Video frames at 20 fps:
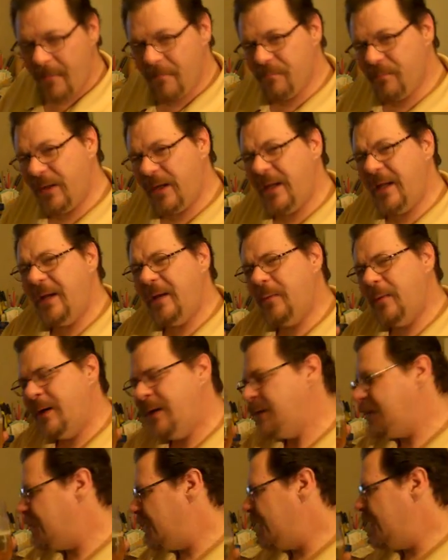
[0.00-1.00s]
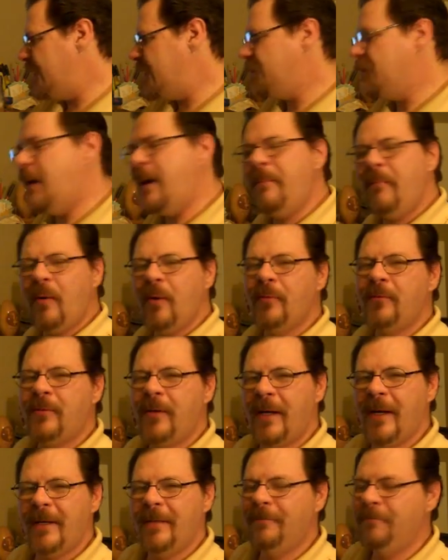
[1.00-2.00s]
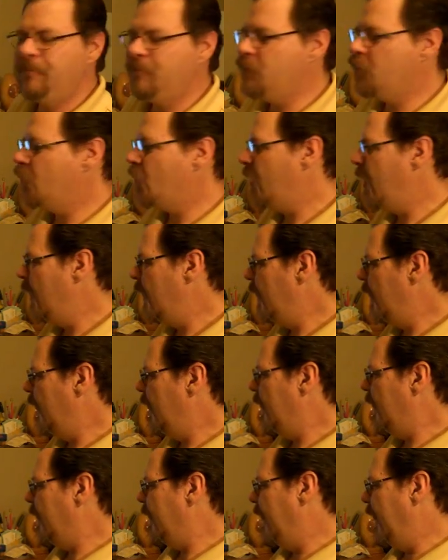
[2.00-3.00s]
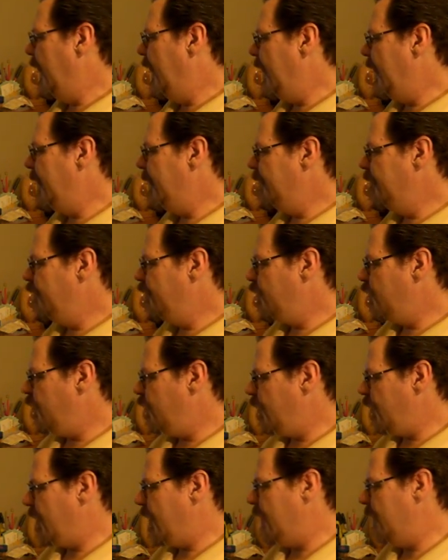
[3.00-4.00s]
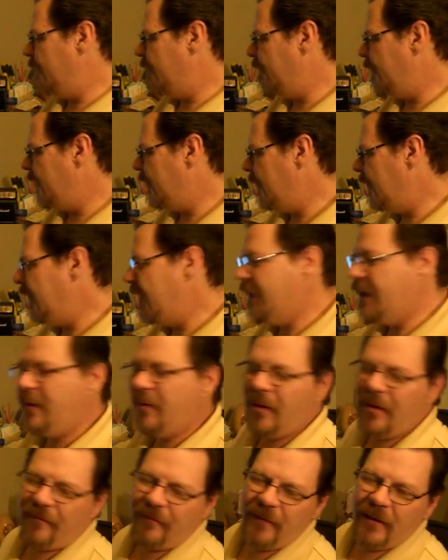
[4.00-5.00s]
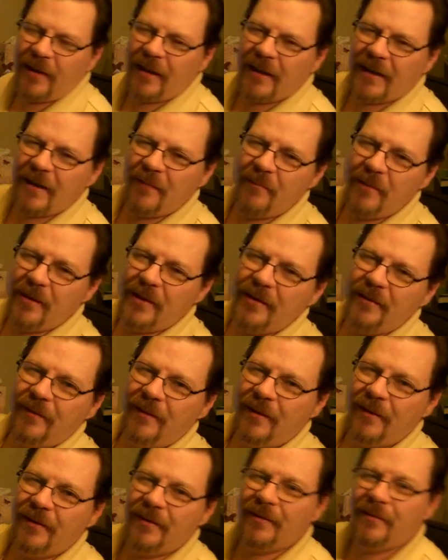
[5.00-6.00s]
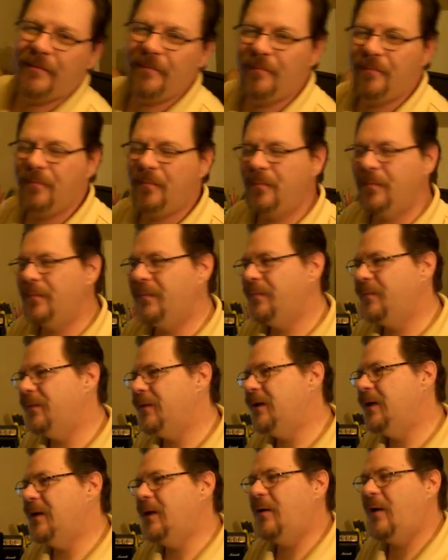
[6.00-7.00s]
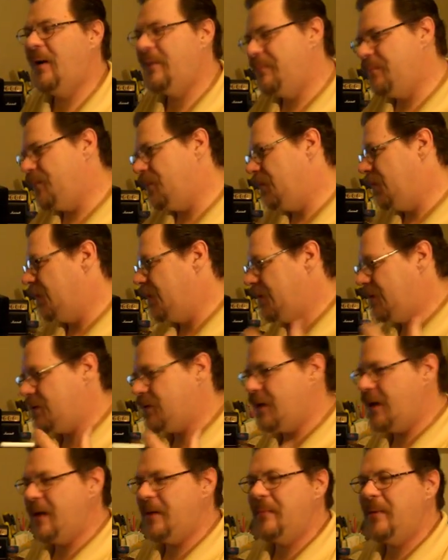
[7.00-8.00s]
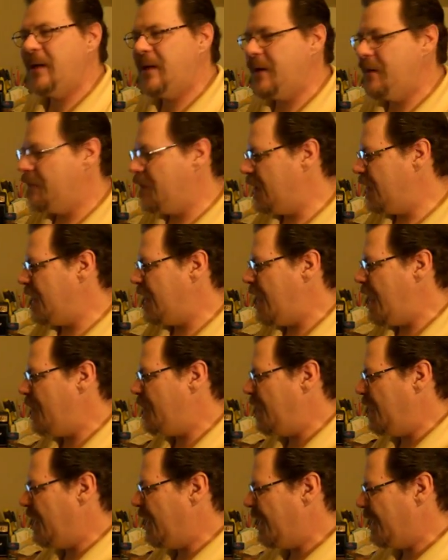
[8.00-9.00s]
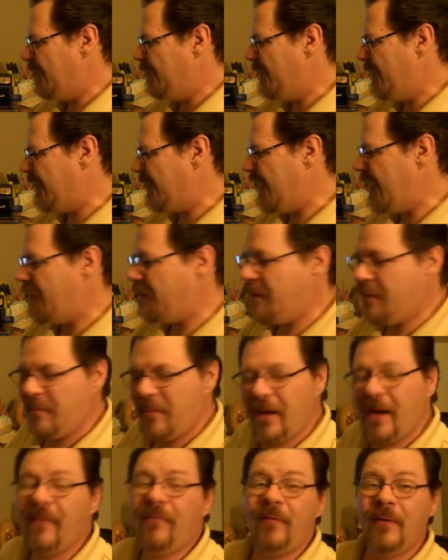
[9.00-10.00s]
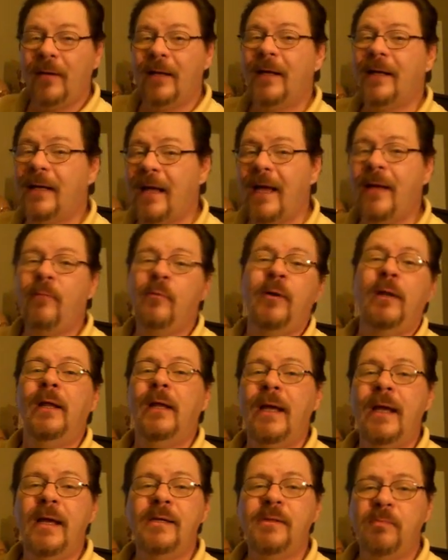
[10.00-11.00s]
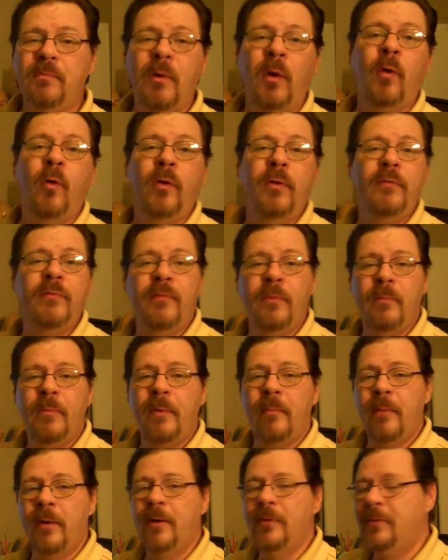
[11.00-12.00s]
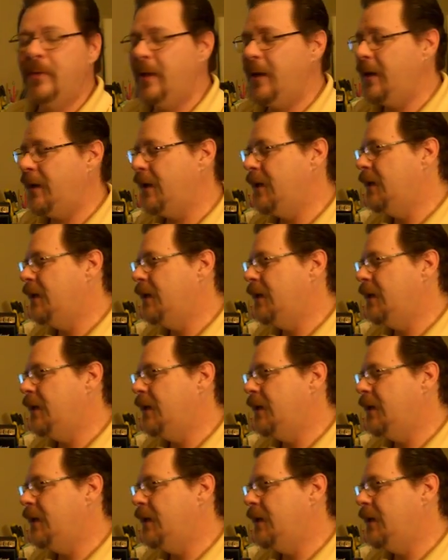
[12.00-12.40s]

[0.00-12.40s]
But anyway, today's my birthday. And you know, I feel like I've been, you know, I'm trying to make everybody happy. I can make happy, but I feel like I really got spoiled for my birthday.